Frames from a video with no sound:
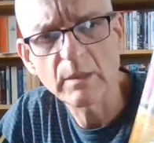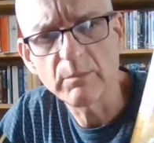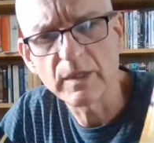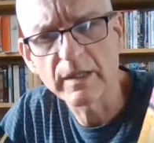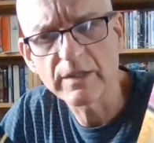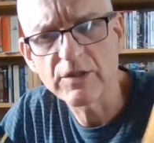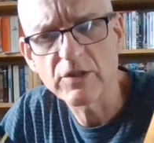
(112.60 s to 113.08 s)

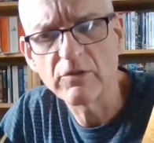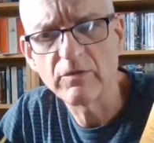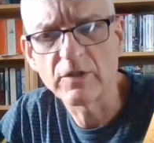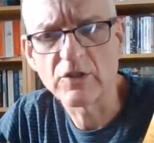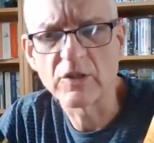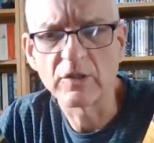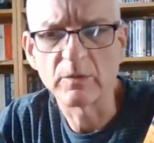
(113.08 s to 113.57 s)
but that's the
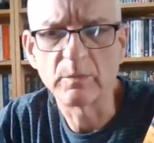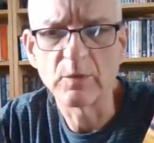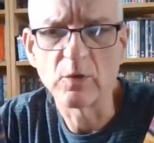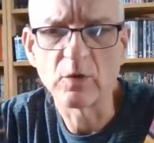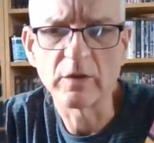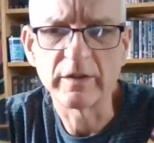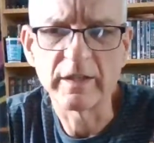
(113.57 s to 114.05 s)
original
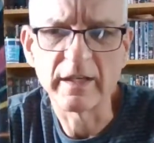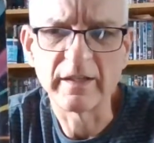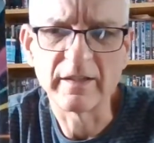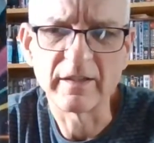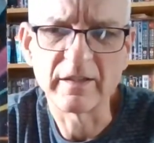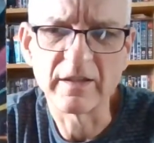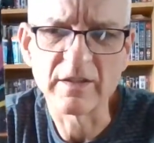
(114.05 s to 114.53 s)
Borg, and
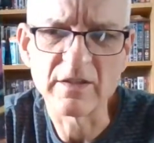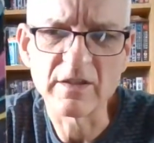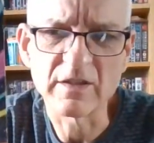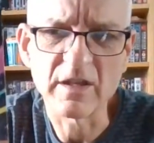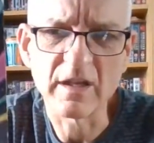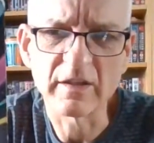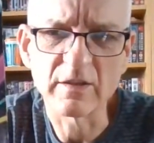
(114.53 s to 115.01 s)
then this
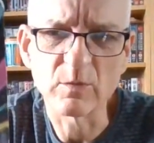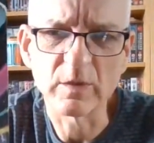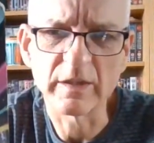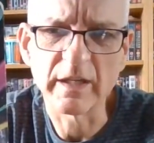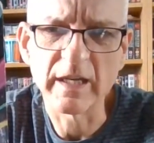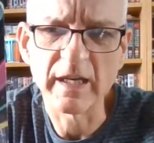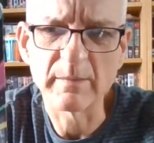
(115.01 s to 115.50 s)
other
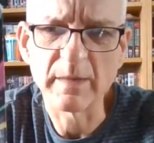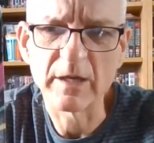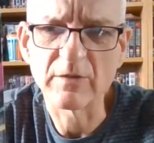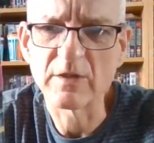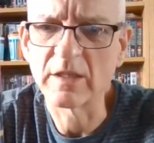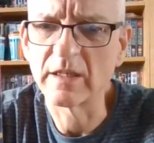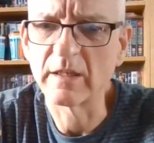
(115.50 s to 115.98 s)
one came
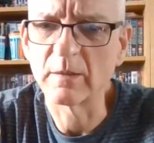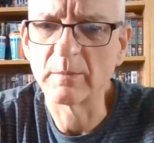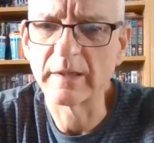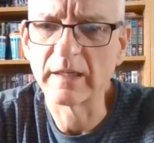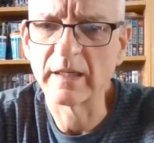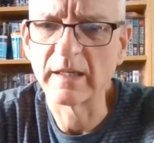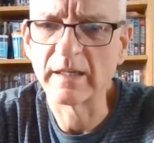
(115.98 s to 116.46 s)
out a little
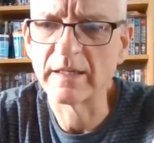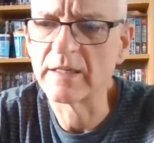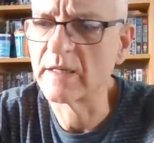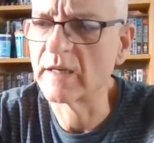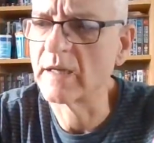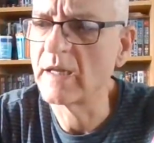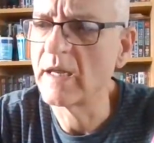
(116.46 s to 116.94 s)
bit
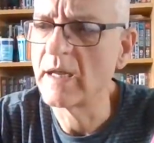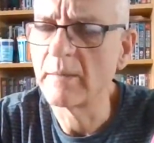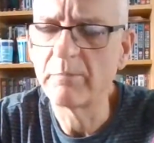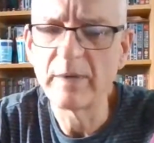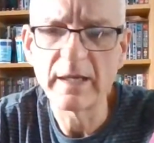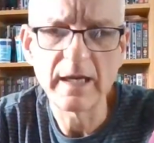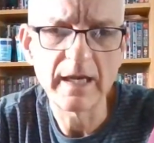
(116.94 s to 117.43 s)
later.
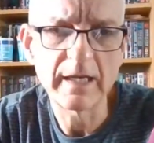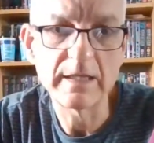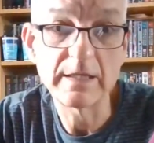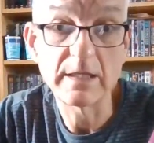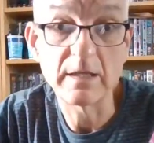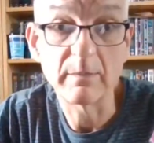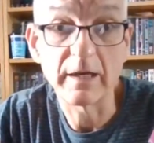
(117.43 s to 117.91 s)
Bit
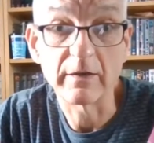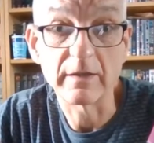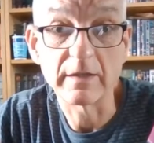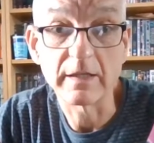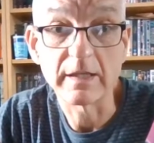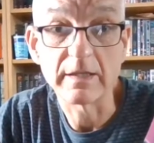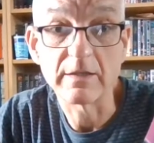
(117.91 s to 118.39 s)
hazy about the
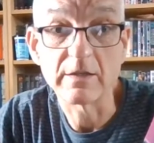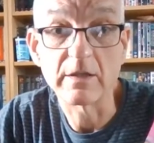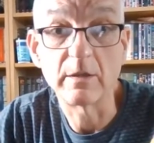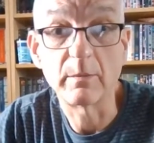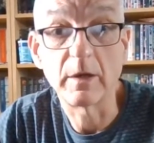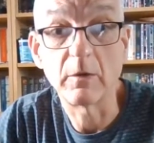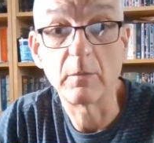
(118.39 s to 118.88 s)
dates at
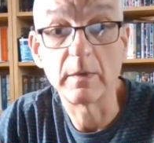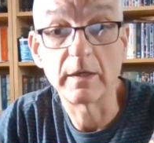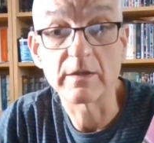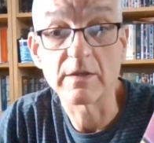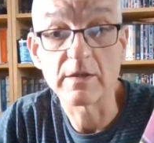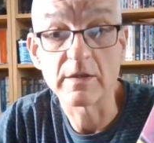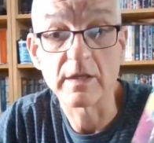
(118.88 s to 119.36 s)
the moment.
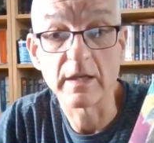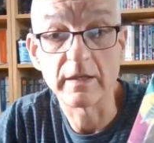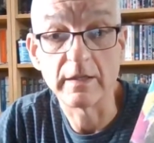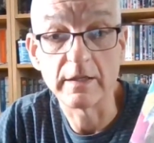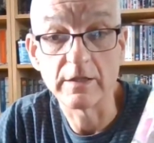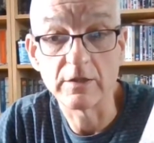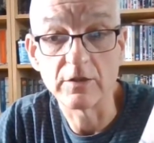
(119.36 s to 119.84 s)
As I say, I
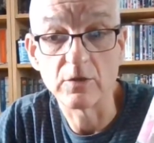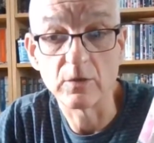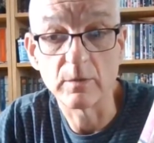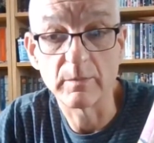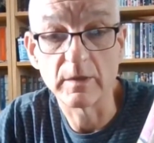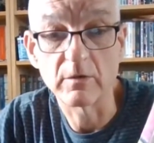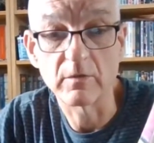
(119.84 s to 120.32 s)
need to do
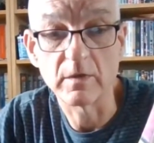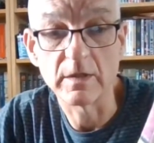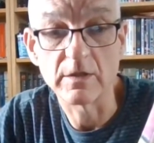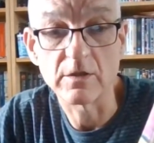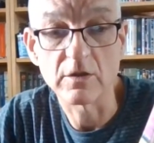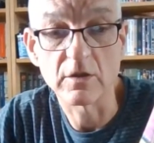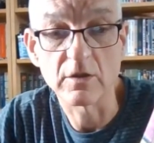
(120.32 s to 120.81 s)
a bit of
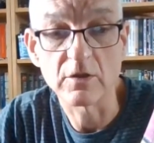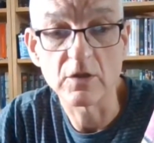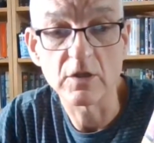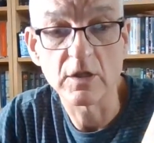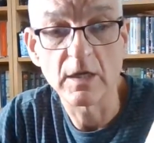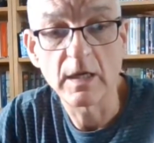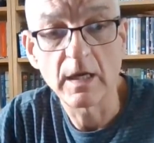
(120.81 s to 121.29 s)

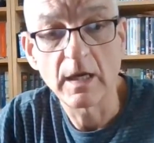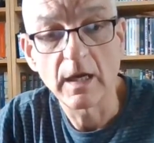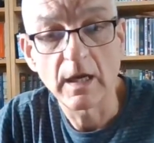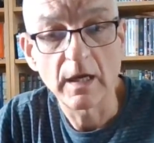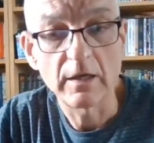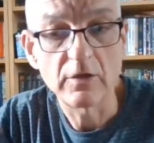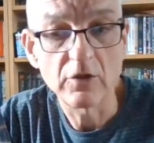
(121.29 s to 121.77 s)
research.
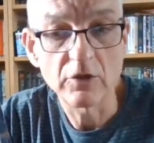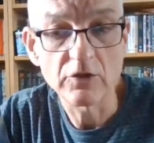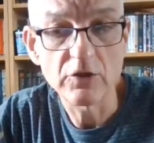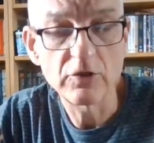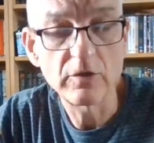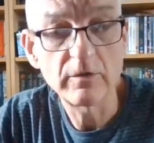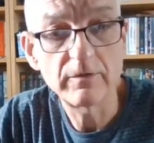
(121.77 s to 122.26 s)
Not
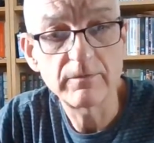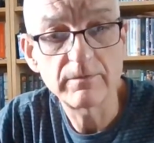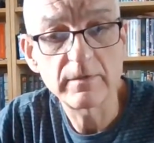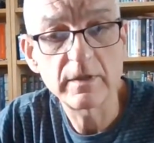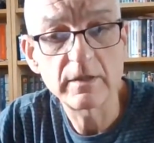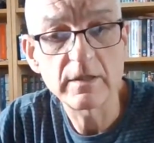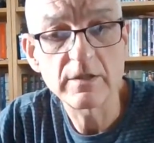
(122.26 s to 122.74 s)
sure
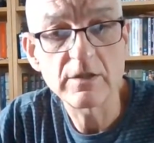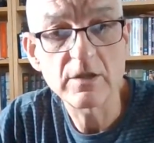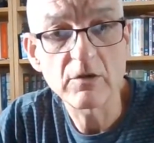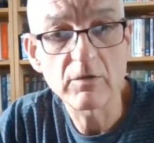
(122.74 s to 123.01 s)
that there's a